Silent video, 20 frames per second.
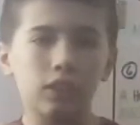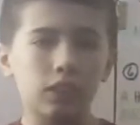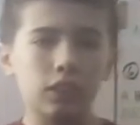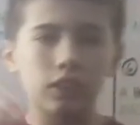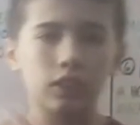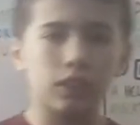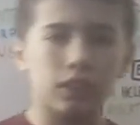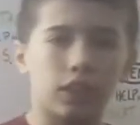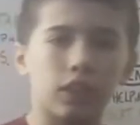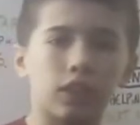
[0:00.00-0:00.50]
the
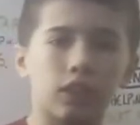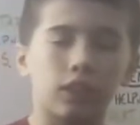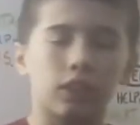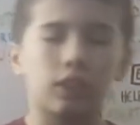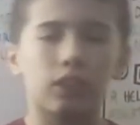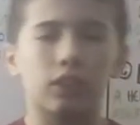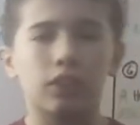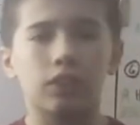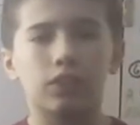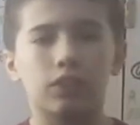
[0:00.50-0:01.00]
center
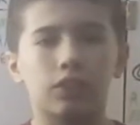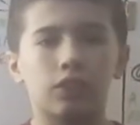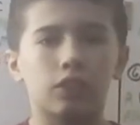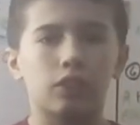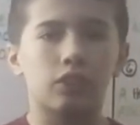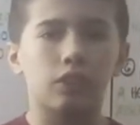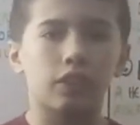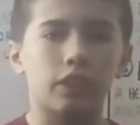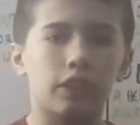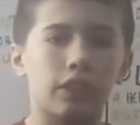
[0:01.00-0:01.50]
of
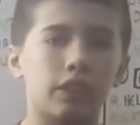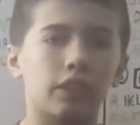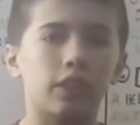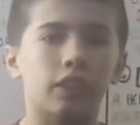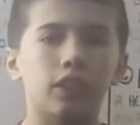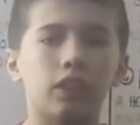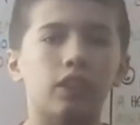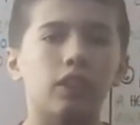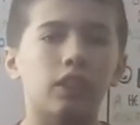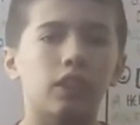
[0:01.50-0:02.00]

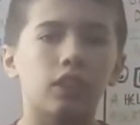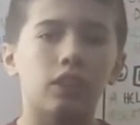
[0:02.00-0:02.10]
trade,